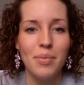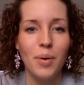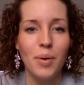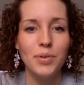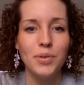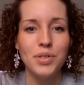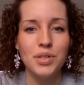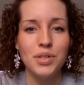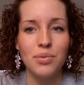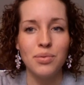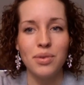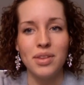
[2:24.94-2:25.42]

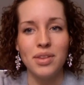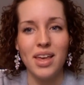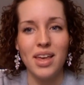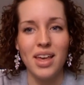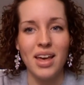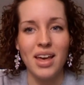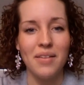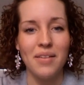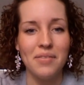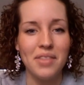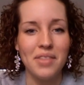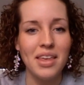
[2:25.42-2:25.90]
poster where they
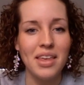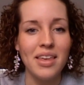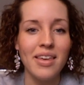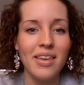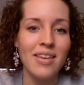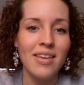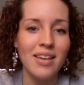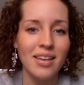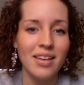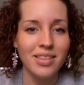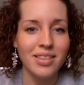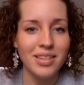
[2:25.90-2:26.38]
have the
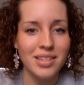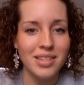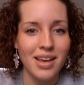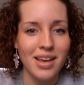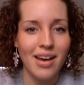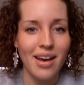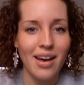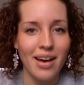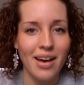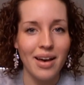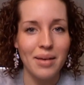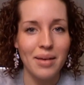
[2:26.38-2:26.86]
E at the
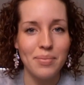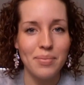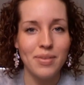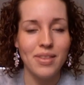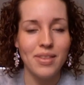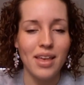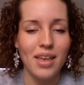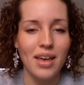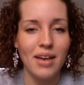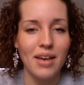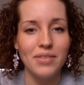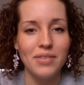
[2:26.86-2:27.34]
top
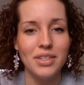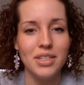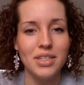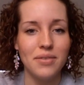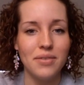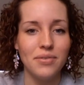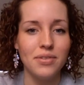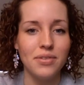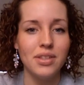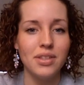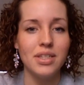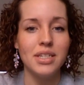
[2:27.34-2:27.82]
and they have
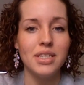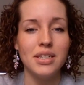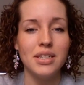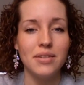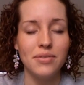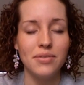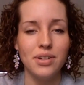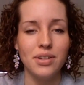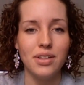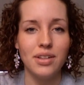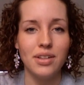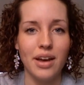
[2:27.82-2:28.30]
the
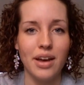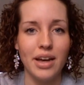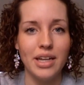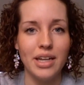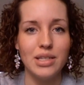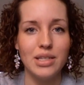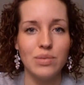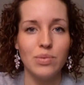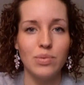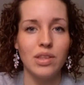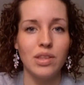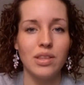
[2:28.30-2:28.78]
different
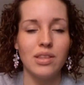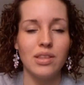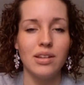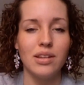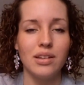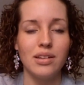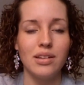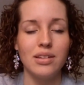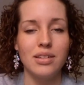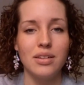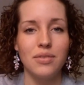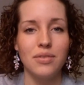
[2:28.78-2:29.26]
lines with
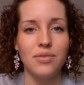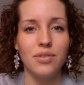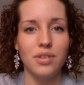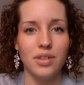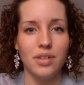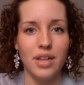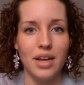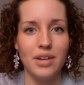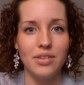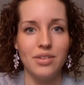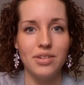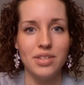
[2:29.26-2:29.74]
the
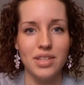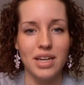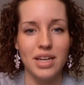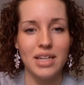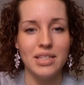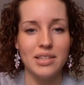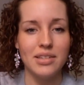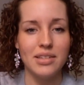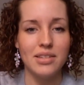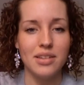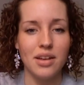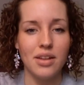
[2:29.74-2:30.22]
different letter
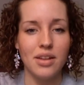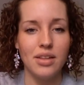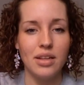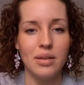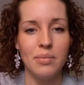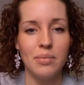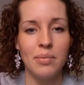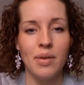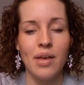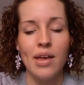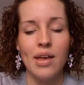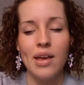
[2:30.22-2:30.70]
sizes on
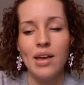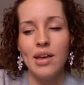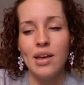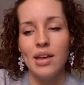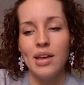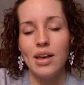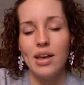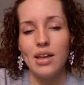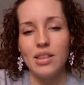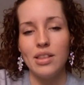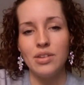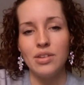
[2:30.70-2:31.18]
them,
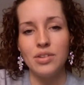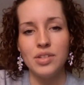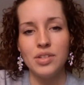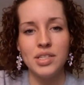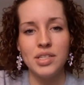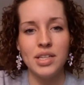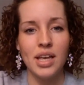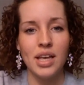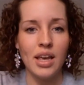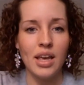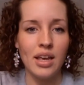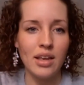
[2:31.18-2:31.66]
and they'll
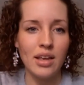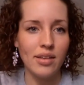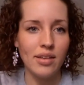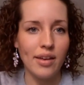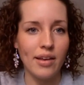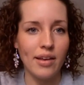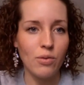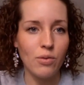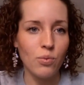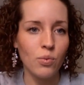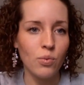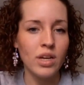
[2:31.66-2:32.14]
say
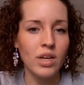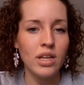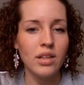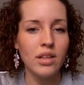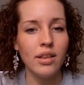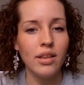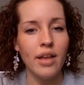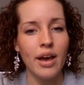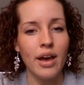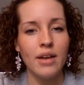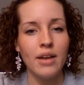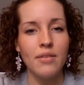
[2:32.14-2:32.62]
like
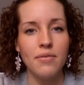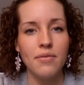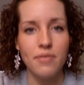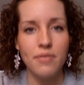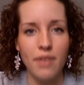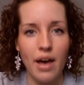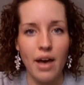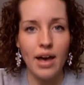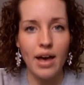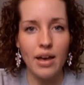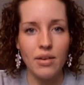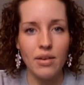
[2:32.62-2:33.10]
read line
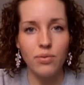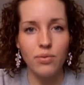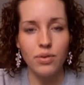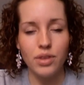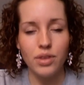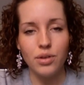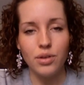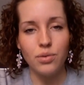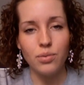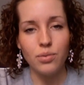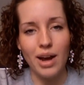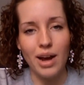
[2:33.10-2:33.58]
5
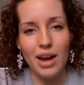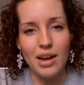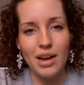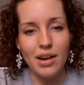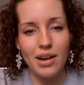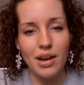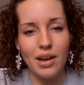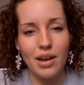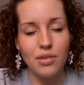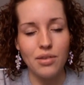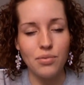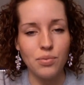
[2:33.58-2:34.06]
with your
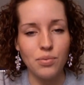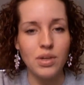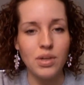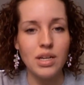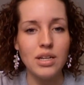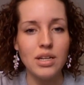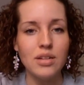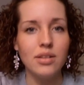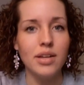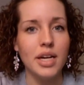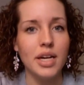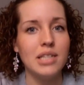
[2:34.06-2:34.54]
right eye or
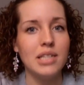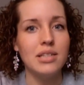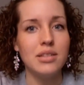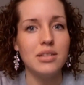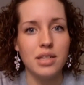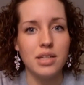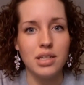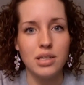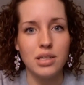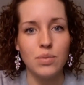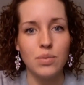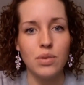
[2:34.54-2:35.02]
read line
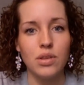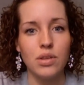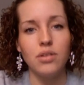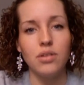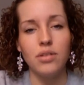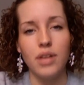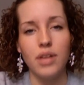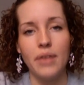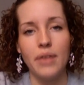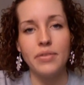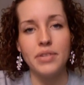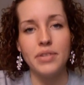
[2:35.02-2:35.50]
6 with
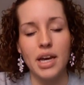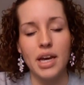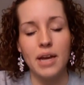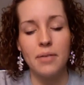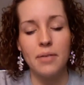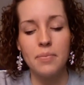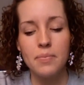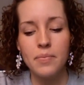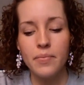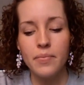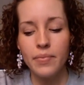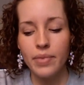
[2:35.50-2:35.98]
your left
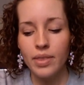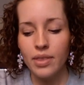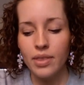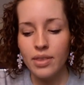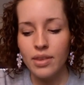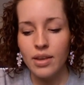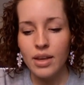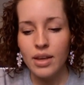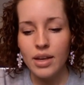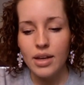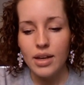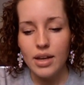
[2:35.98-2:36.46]
eye,
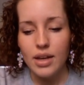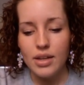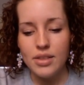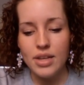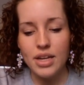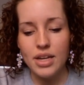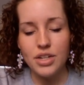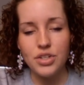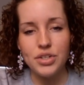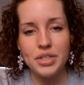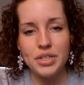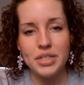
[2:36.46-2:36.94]

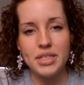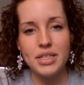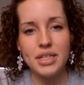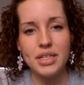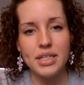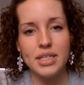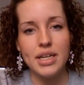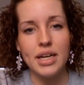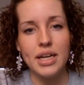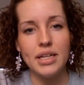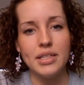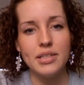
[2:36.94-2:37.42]
and that's just
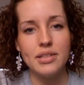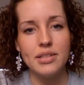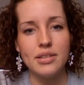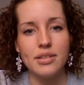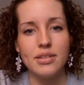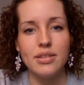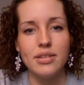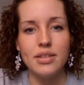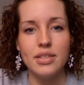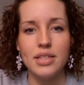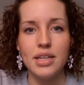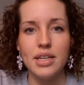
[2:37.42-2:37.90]
to test
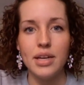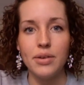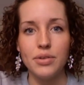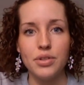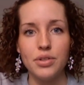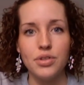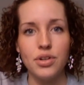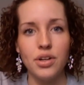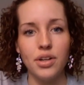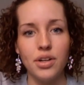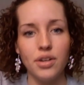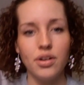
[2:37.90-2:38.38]
to see how
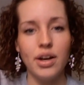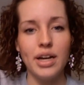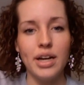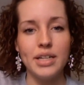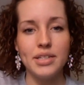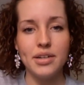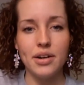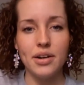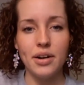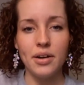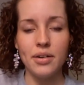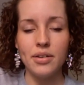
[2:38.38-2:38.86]
strong your
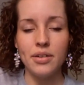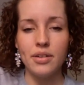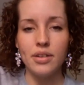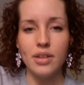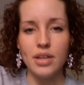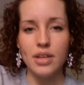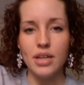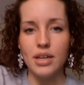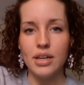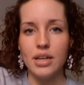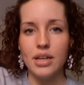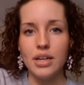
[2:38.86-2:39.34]
eyes are
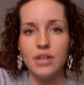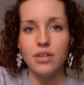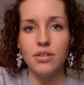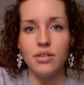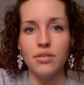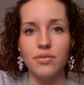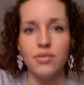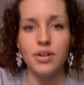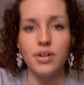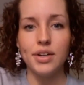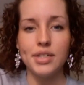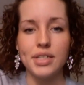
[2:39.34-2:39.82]
in near
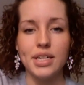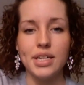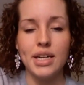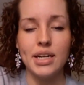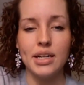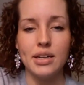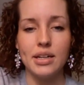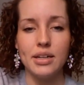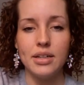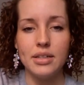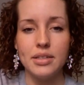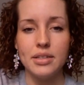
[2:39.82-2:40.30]
and
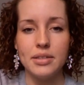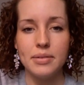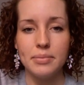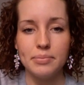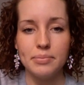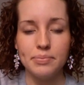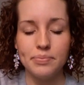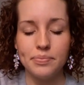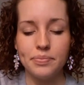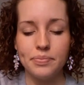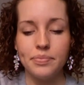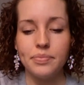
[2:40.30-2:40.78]
farsightedness.